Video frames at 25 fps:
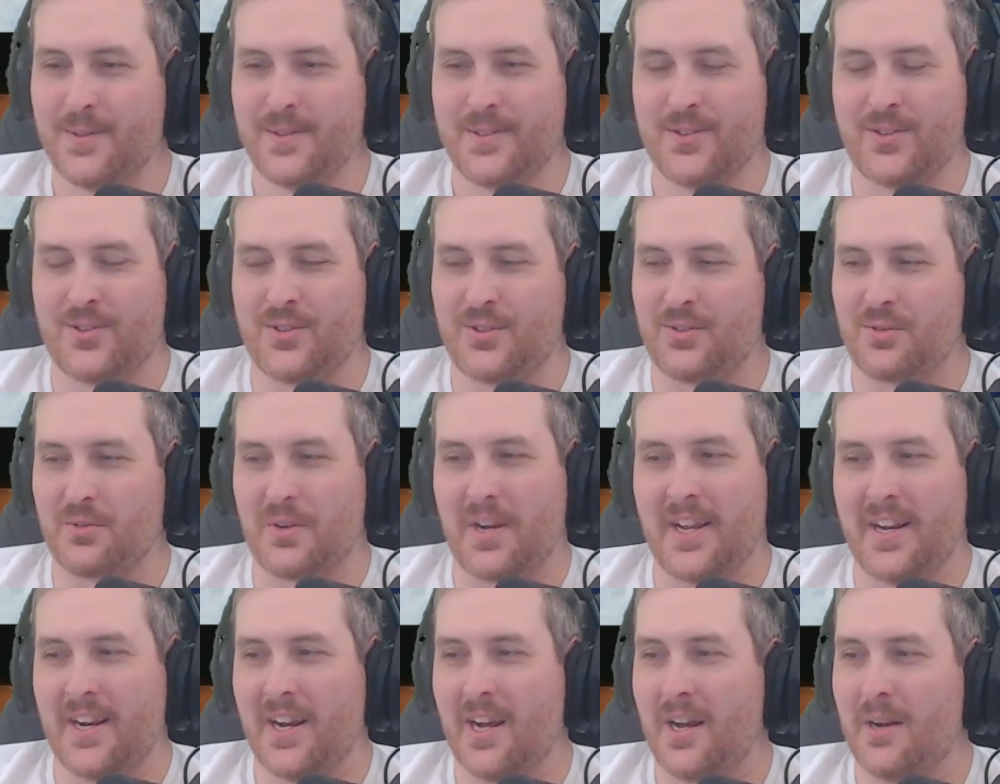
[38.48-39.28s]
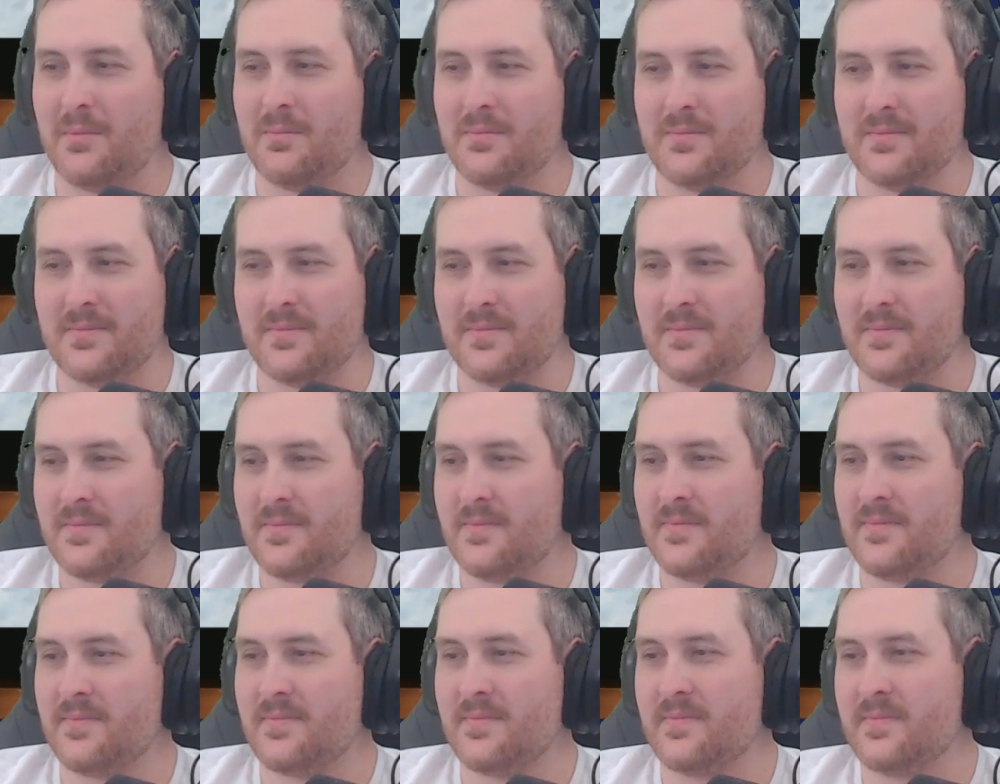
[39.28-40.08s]
Straight up.
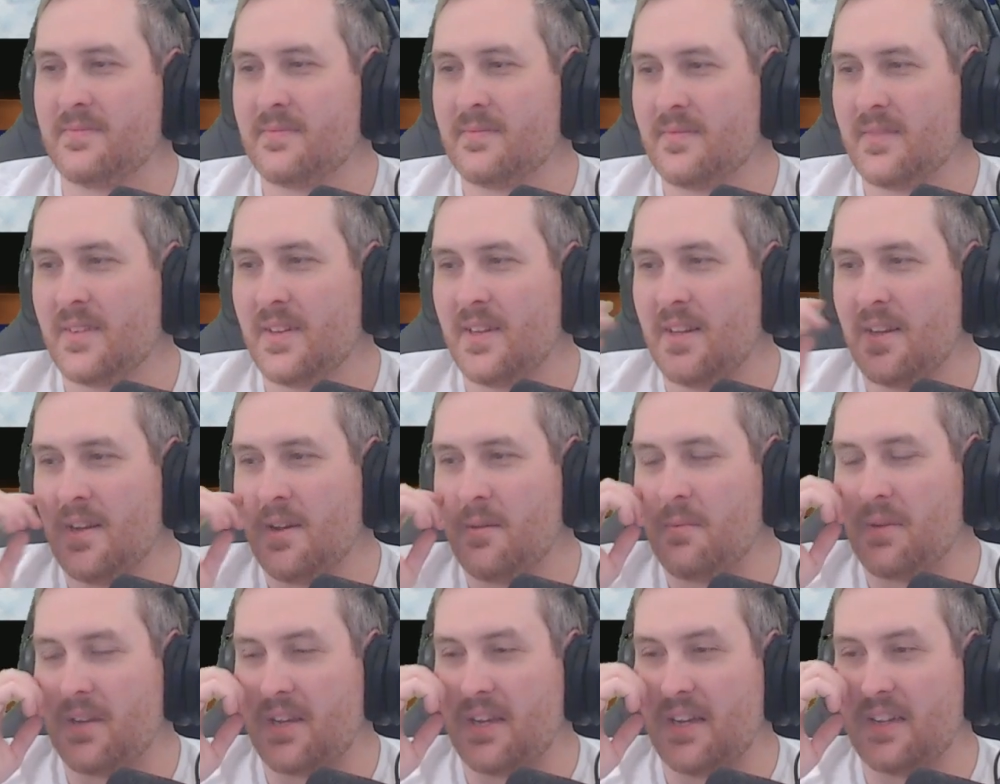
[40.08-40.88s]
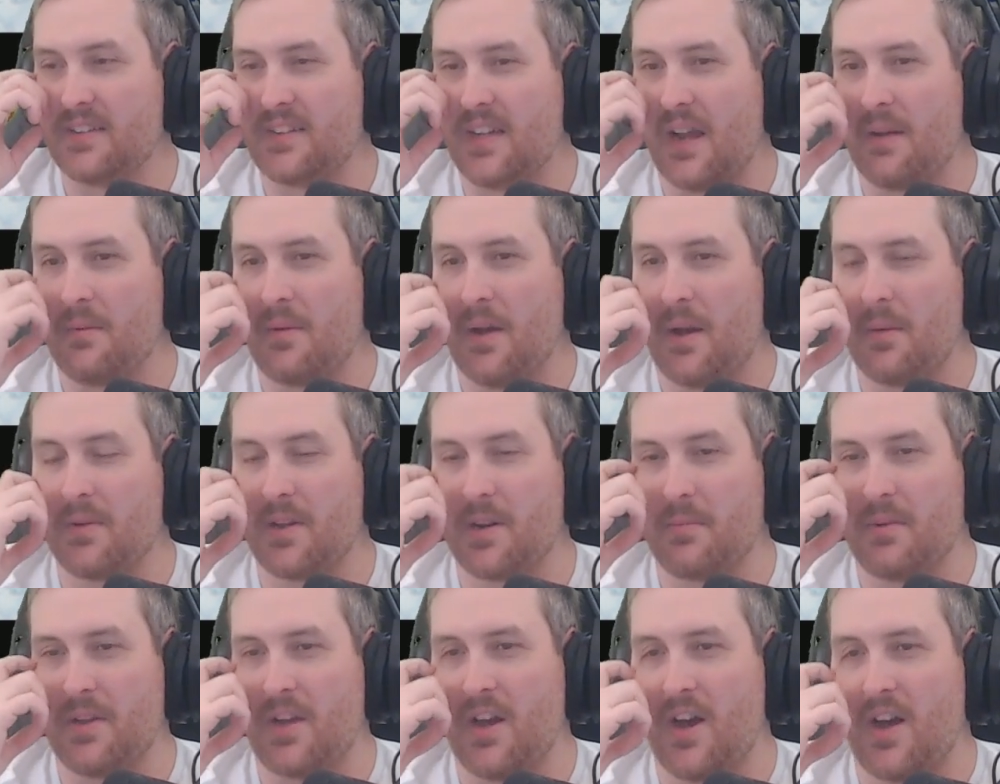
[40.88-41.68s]
Because I'm
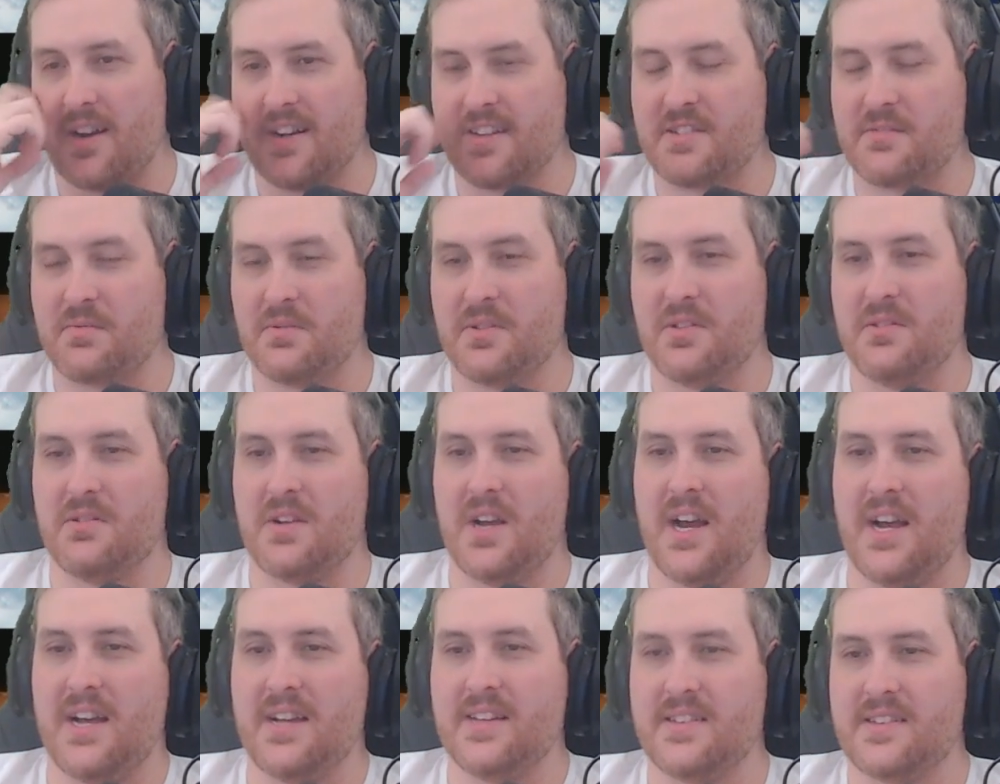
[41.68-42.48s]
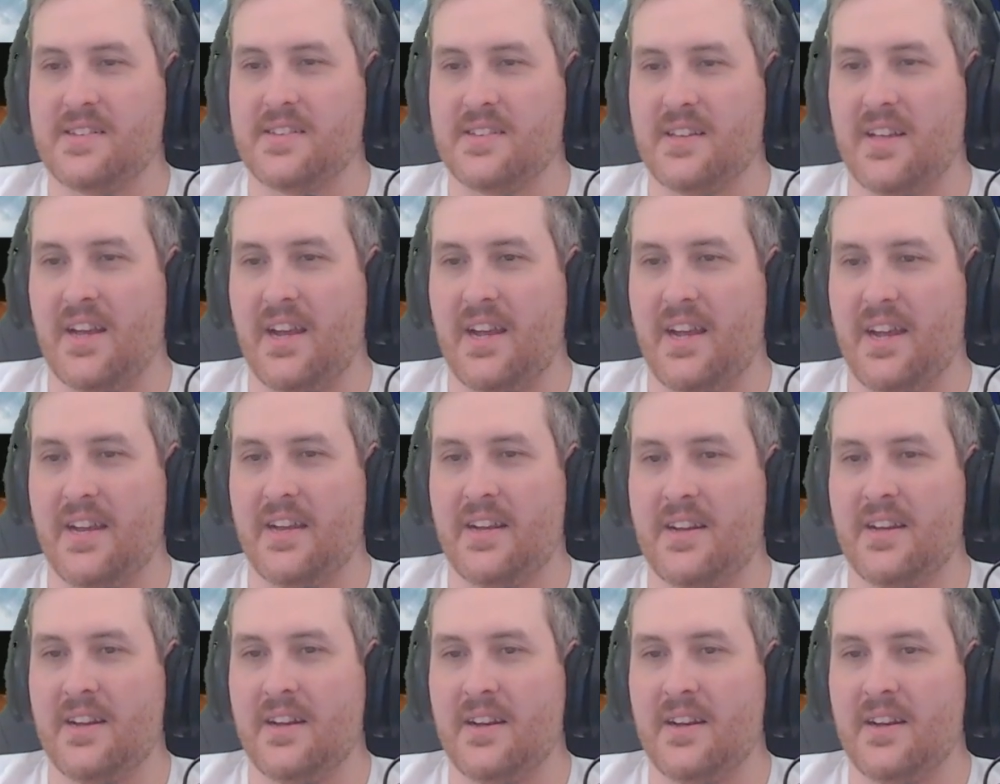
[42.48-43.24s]
gonna be honest with you guys, like,